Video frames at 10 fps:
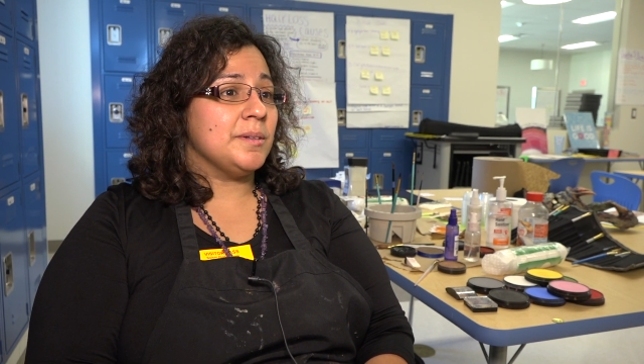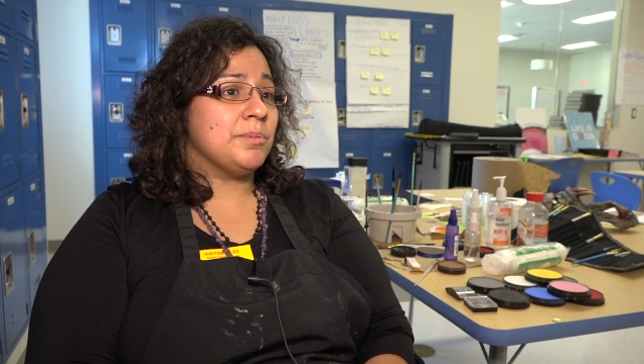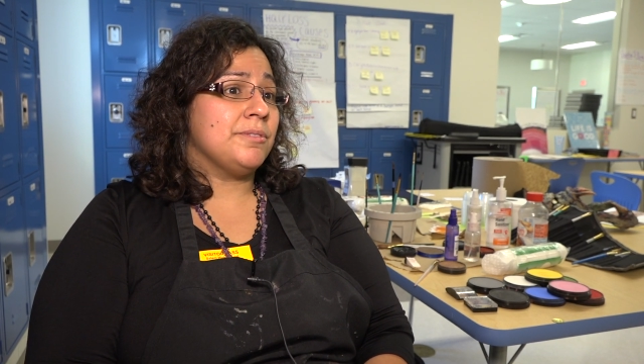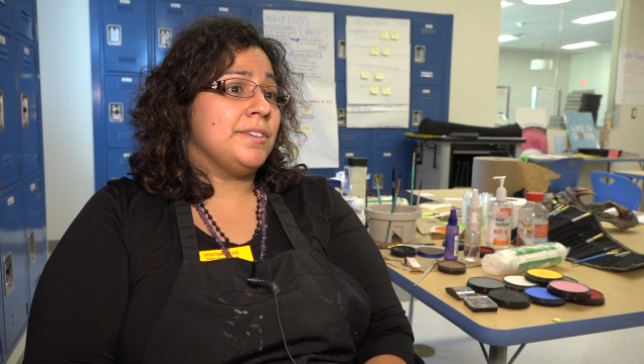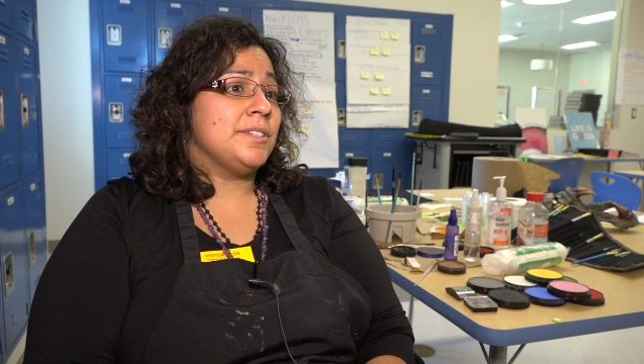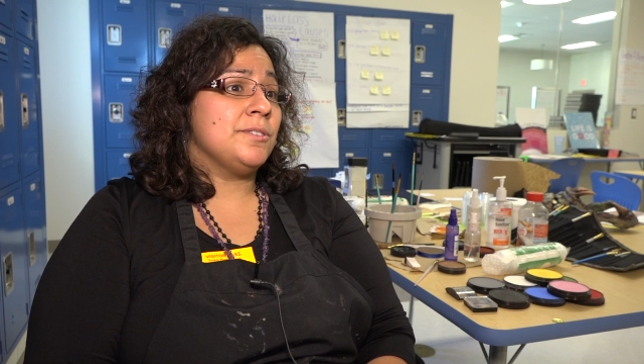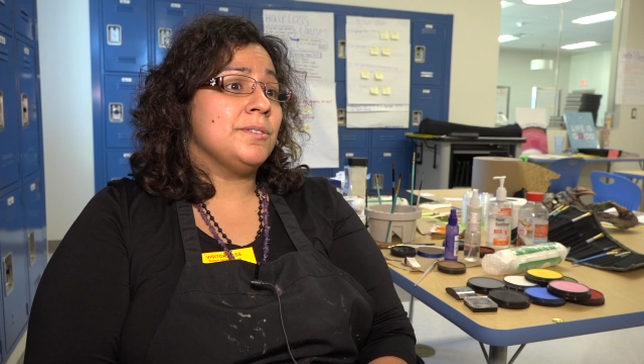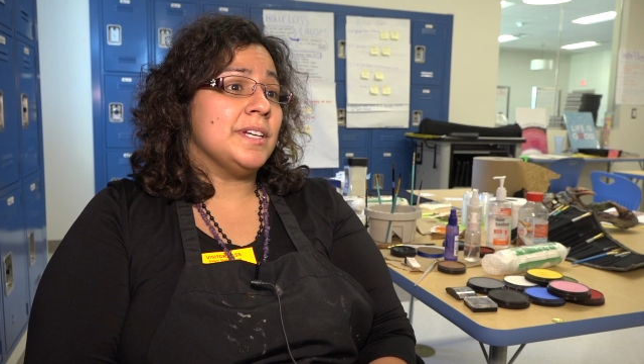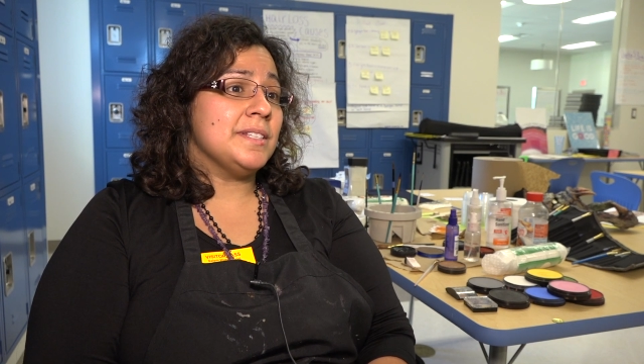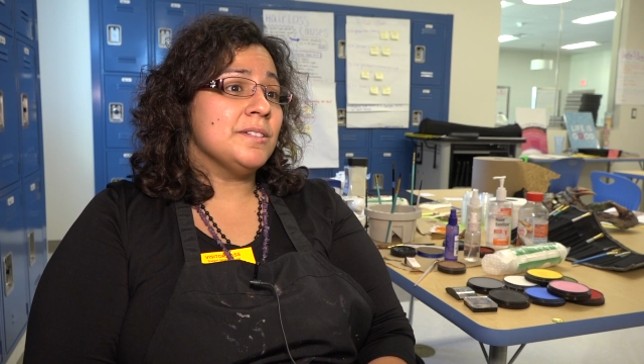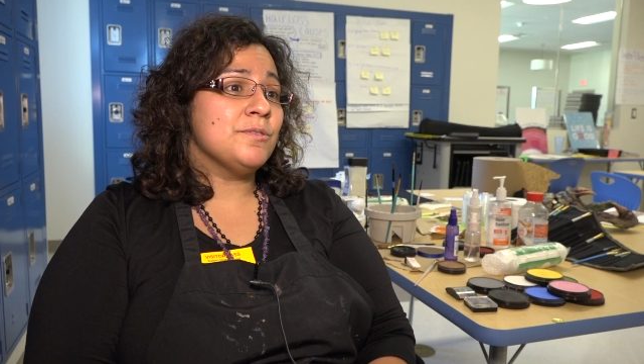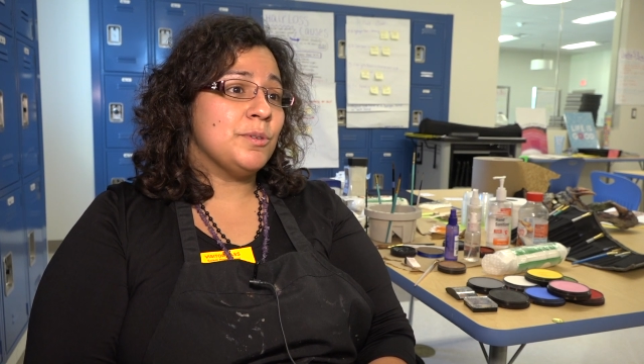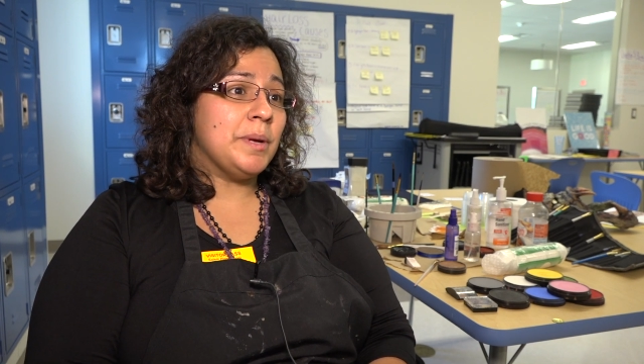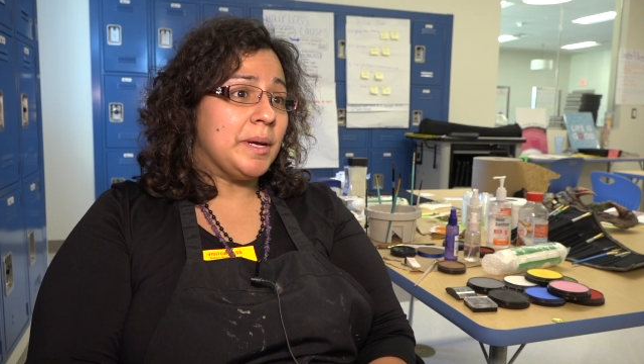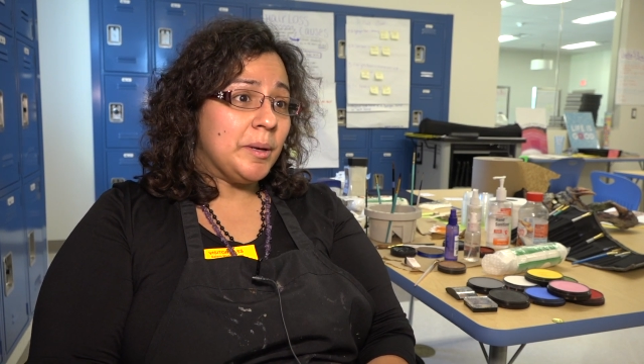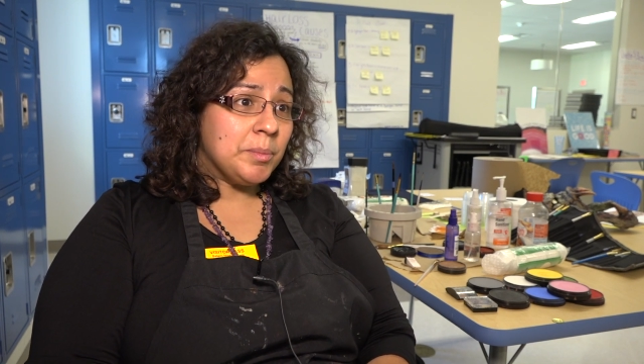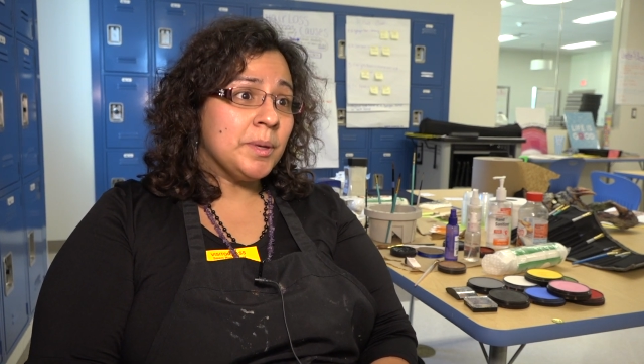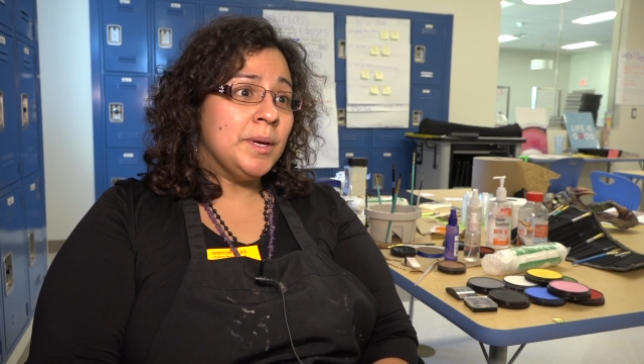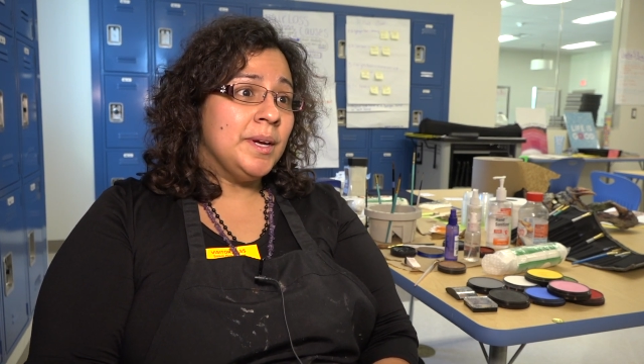a professional license for makeup,